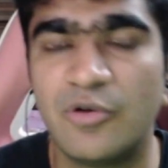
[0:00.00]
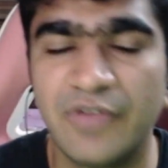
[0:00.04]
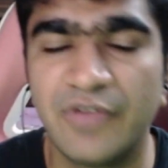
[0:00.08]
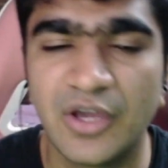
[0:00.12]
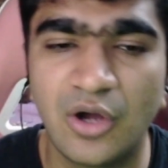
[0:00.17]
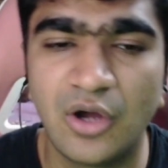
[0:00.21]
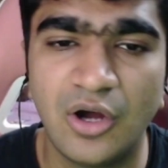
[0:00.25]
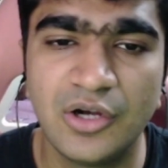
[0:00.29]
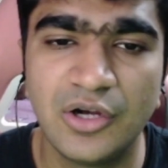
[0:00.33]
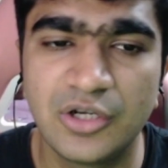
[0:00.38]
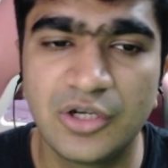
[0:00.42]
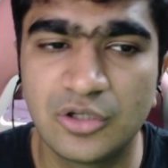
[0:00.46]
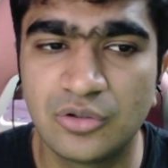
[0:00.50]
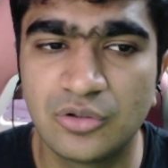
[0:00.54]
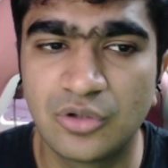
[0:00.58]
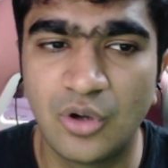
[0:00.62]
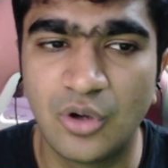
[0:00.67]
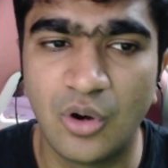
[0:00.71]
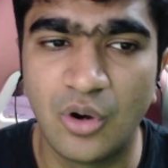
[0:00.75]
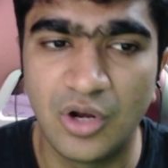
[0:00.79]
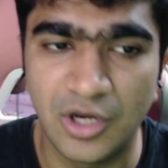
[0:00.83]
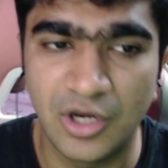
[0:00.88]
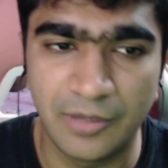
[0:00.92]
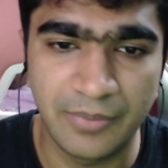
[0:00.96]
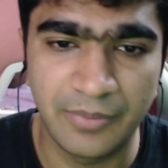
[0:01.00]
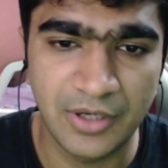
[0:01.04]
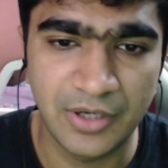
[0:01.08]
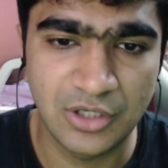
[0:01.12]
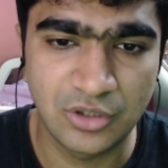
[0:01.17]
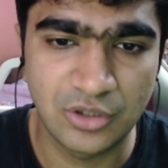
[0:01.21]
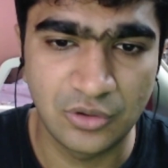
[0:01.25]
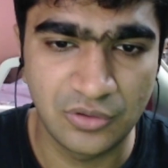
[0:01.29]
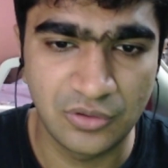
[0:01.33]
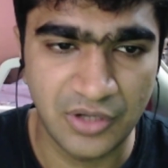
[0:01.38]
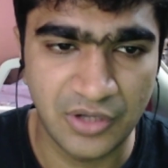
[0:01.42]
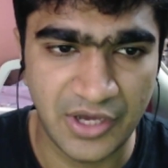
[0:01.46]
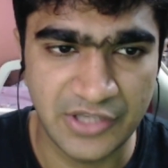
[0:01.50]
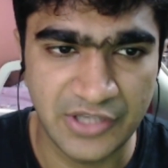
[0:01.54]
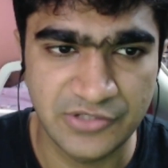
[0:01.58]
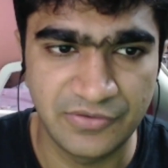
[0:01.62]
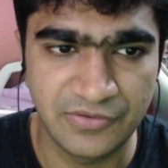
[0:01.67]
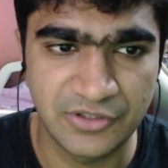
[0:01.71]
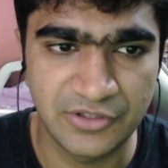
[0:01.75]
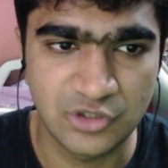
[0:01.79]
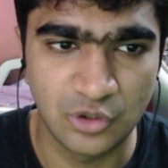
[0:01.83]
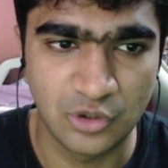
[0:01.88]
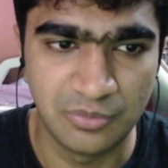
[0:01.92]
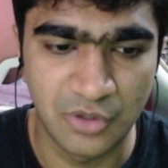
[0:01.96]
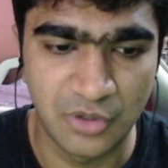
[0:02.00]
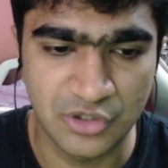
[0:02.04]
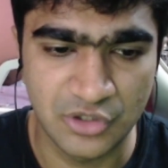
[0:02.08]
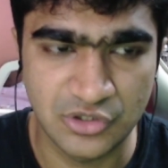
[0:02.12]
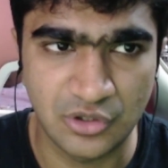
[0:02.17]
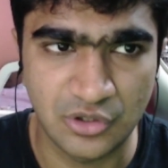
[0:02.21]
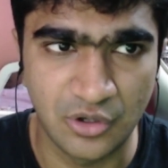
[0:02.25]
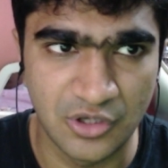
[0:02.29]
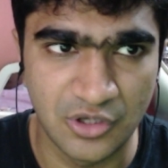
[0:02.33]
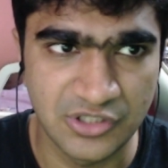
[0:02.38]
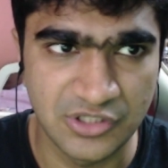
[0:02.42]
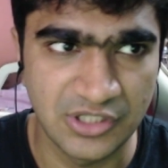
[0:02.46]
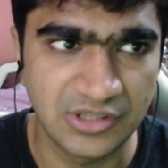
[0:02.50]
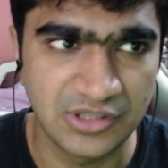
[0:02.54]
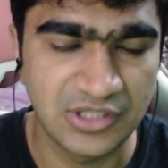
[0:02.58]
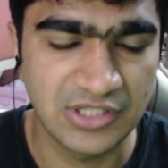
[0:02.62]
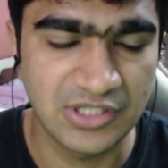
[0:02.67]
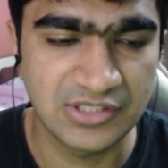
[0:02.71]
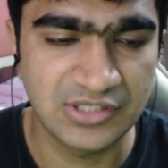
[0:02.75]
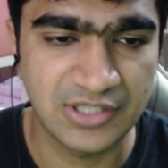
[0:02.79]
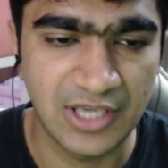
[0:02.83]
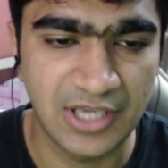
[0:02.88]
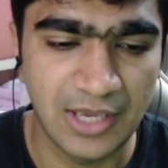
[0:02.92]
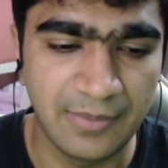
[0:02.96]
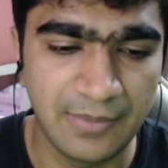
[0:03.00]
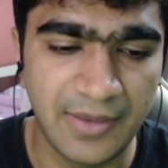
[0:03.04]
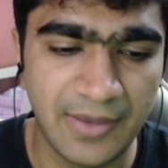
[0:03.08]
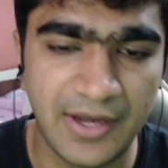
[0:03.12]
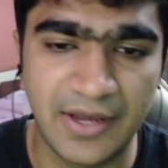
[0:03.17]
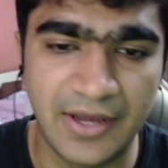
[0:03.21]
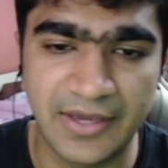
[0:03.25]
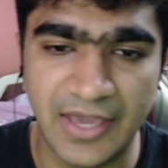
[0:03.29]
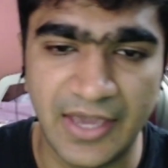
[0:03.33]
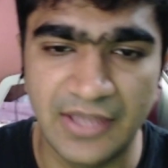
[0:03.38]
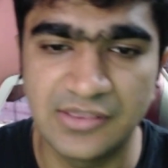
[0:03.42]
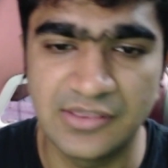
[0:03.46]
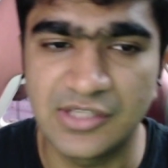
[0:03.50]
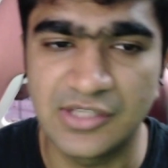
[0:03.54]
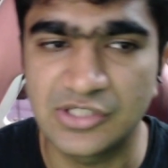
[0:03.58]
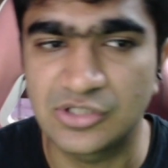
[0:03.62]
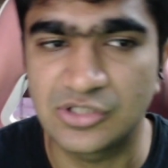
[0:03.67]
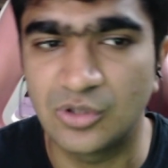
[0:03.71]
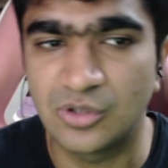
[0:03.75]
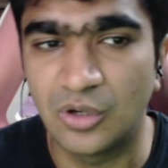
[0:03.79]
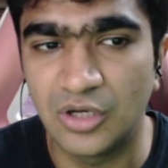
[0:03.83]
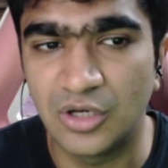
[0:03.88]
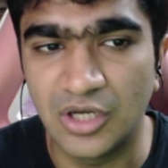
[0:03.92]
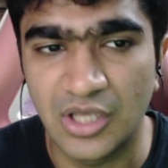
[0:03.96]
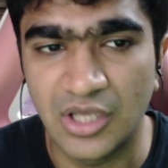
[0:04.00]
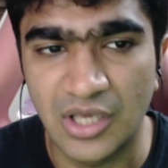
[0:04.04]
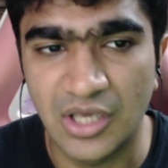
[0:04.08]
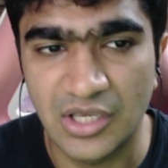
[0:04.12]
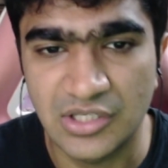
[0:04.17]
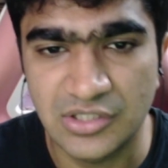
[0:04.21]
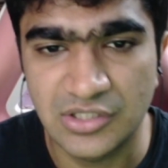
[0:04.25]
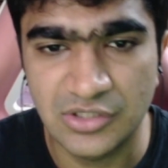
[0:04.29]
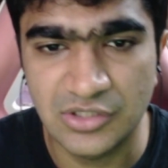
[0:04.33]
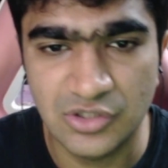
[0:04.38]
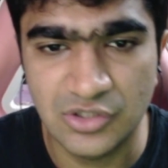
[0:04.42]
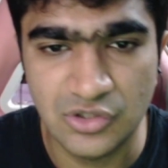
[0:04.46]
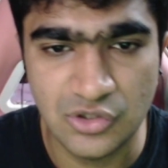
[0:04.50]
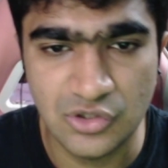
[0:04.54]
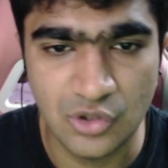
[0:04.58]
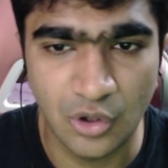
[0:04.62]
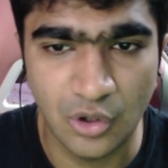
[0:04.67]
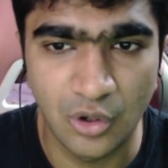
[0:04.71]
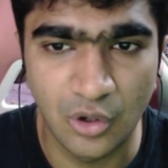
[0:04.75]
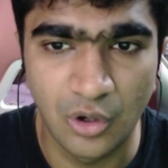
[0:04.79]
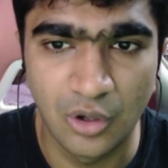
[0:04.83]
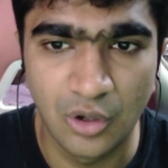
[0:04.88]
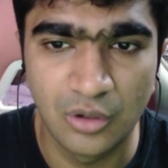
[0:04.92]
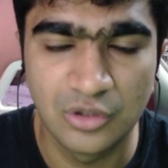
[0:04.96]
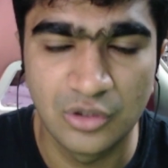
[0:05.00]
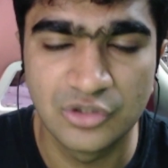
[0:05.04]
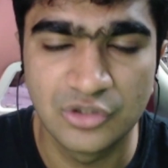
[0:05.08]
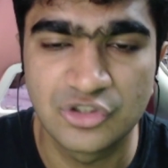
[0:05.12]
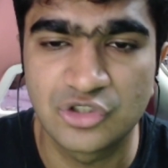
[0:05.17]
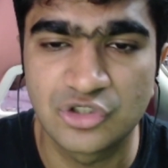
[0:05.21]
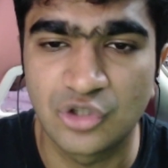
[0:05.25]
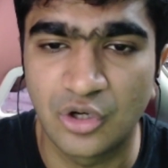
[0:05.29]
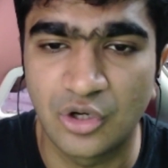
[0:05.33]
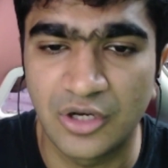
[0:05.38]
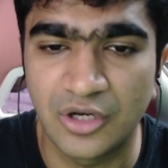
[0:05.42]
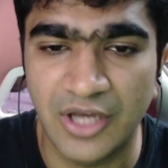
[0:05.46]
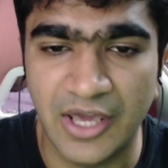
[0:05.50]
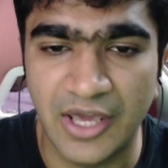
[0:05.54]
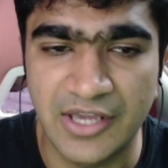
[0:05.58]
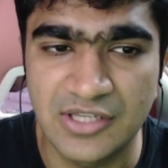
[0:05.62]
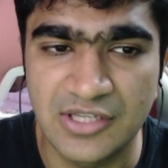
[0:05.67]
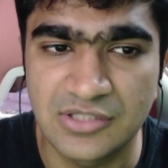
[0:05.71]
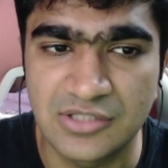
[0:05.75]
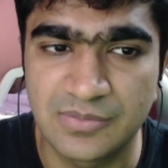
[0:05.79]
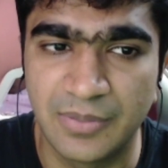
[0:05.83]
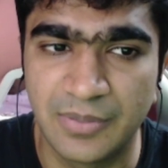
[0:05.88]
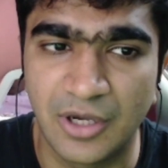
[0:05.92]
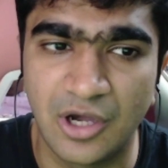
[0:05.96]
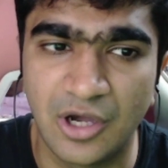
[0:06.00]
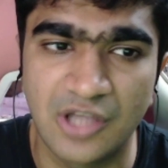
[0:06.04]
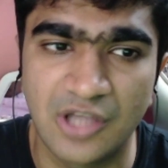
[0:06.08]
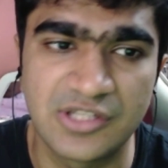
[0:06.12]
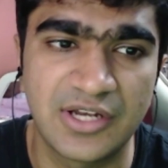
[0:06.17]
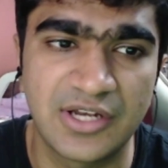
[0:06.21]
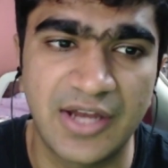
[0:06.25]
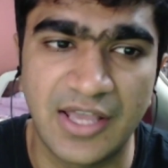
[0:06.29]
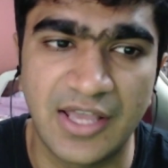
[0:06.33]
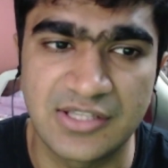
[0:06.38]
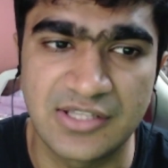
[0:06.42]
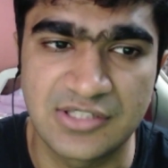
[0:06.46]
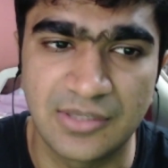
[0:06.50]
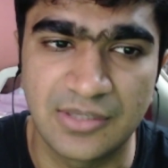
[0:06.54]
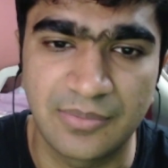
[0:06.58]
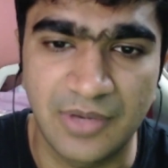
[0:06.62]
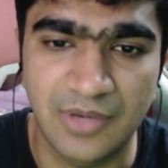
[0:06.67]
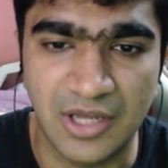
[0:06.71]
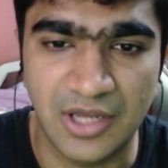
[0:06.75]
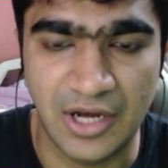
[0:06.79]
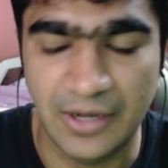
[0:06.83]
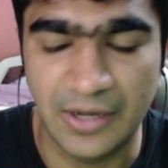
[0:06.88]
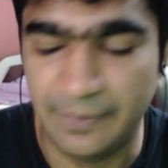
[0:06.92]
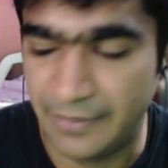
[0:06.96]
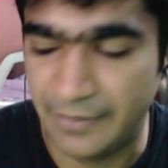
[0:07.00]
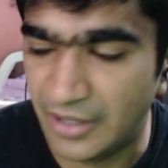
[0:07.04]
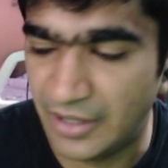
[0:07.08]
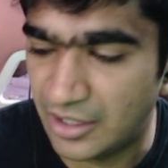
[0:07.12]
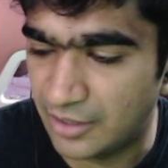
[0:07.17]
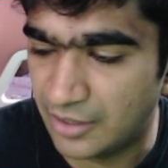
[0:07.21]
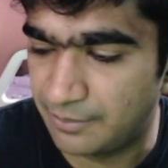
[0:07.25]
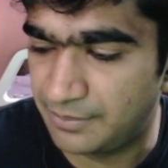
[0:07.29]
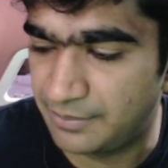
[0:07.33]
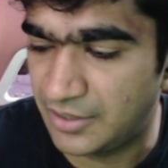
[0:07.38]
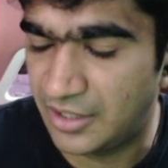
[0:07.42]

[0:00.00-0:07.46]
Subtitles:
on to goal number 2 guys, which Umut scores in this game, and again this goal is so nice because it has some great build-up play